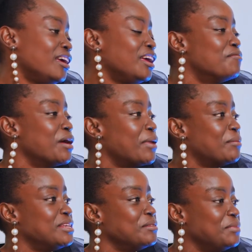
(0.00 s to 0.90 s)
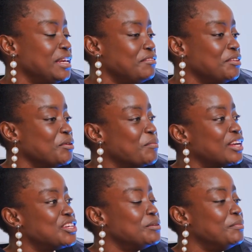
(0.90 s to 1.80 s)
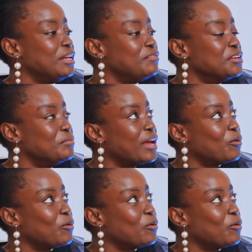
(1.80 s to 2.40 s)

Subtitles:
if my mom didn't believe in me. But she believed in me.